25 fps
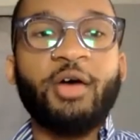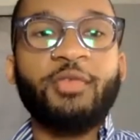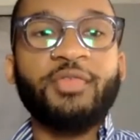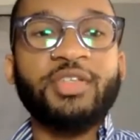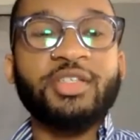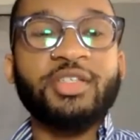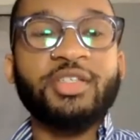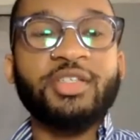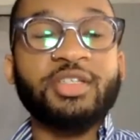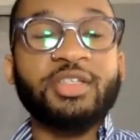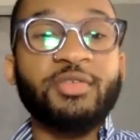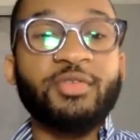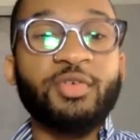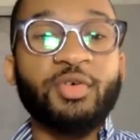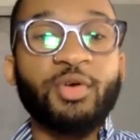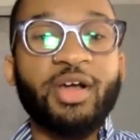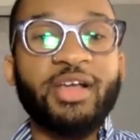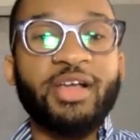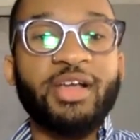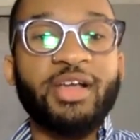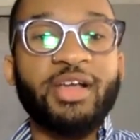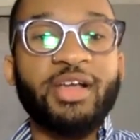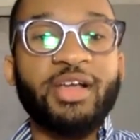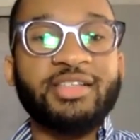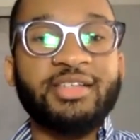Office of Civil
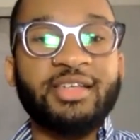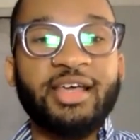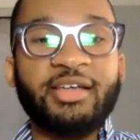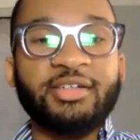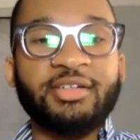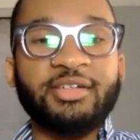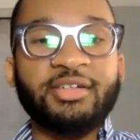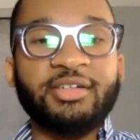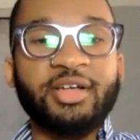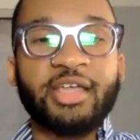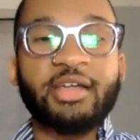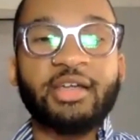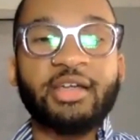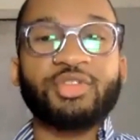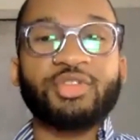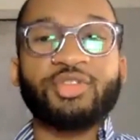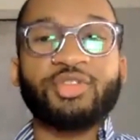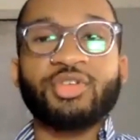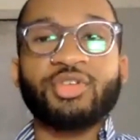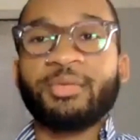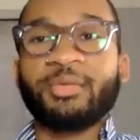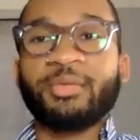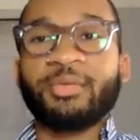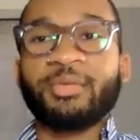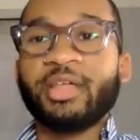Rights data, and I'll
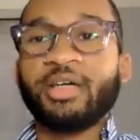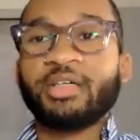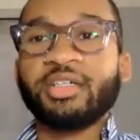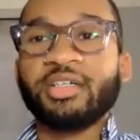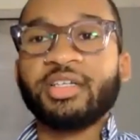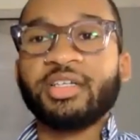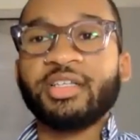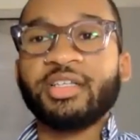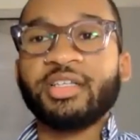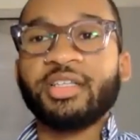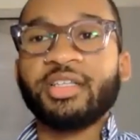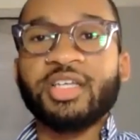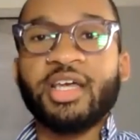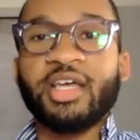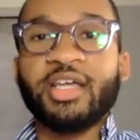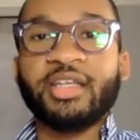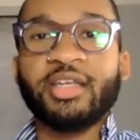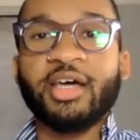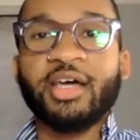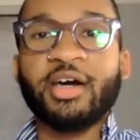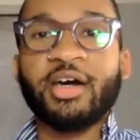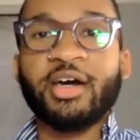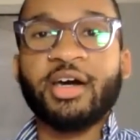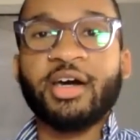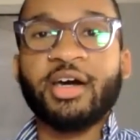drop that link in the chat
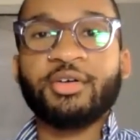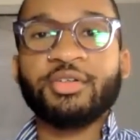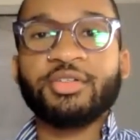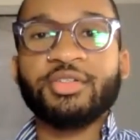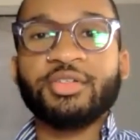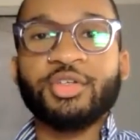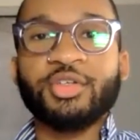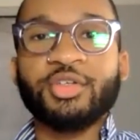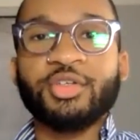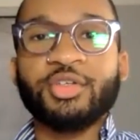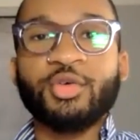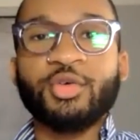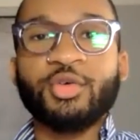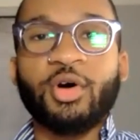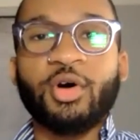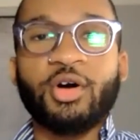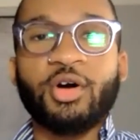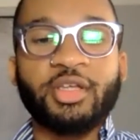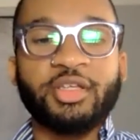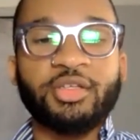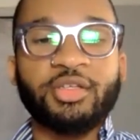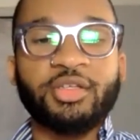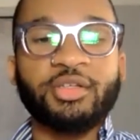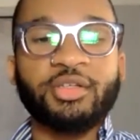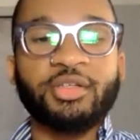now so you all
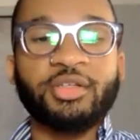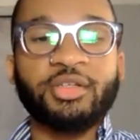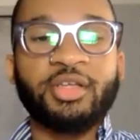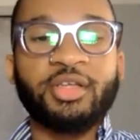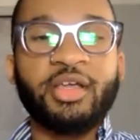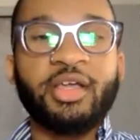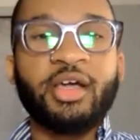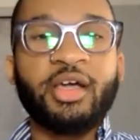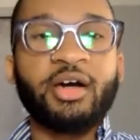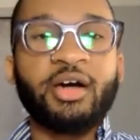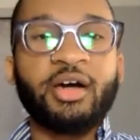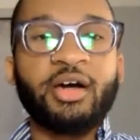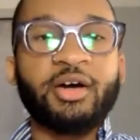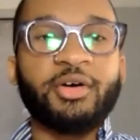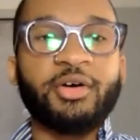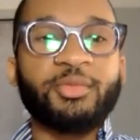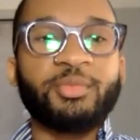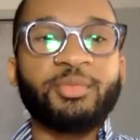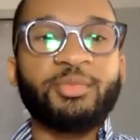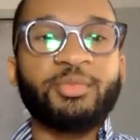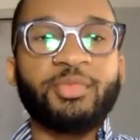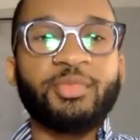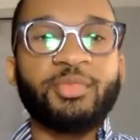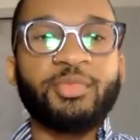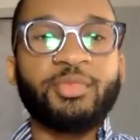can
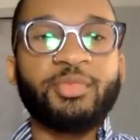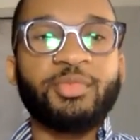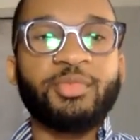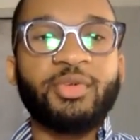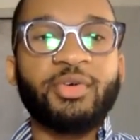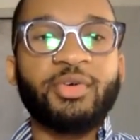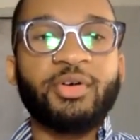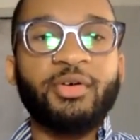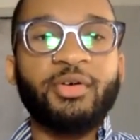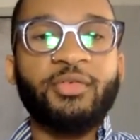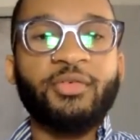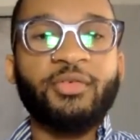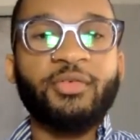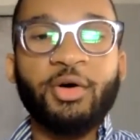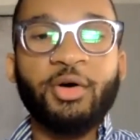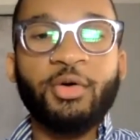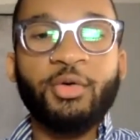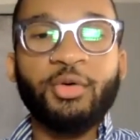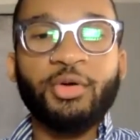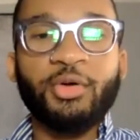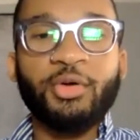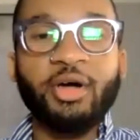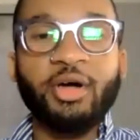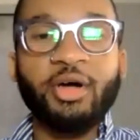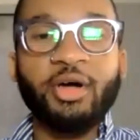um,
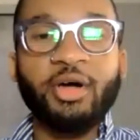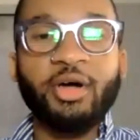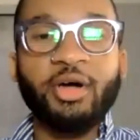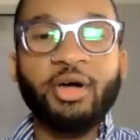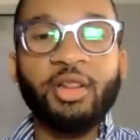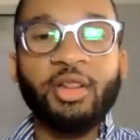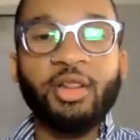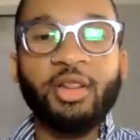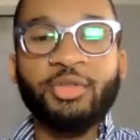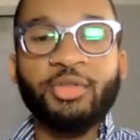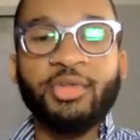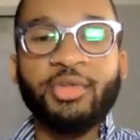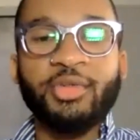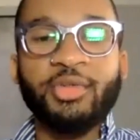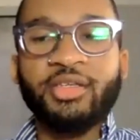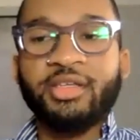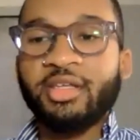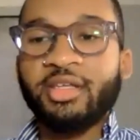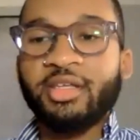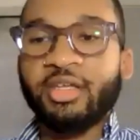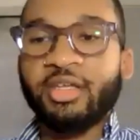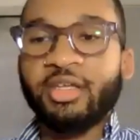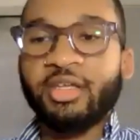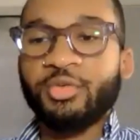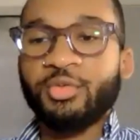follow along with
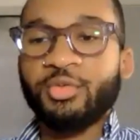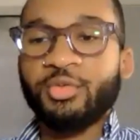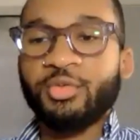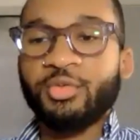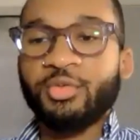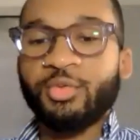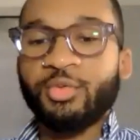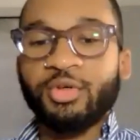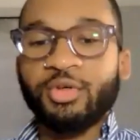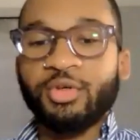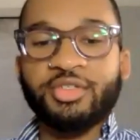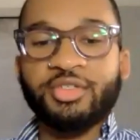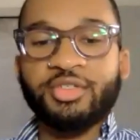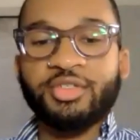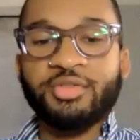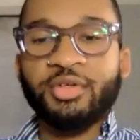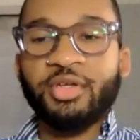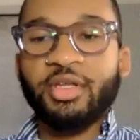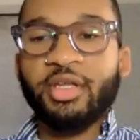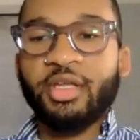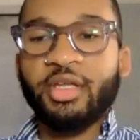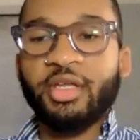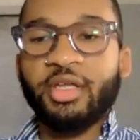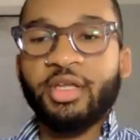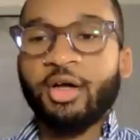me if you want
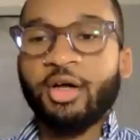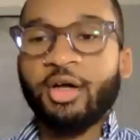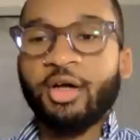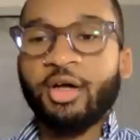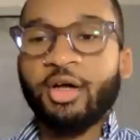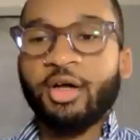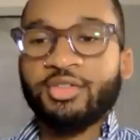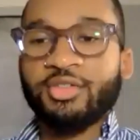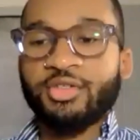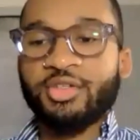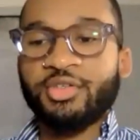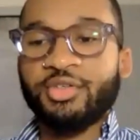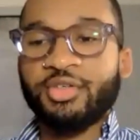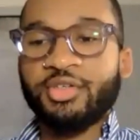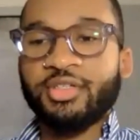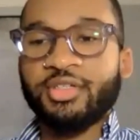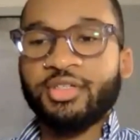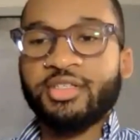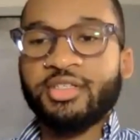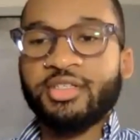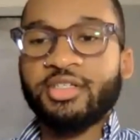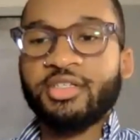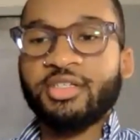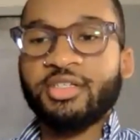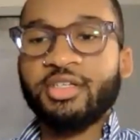to, and also so you can
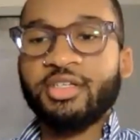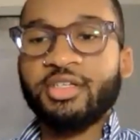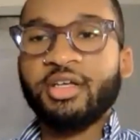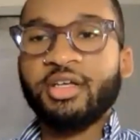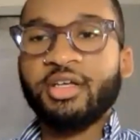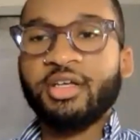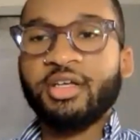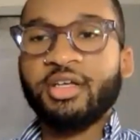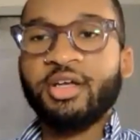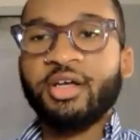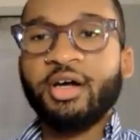see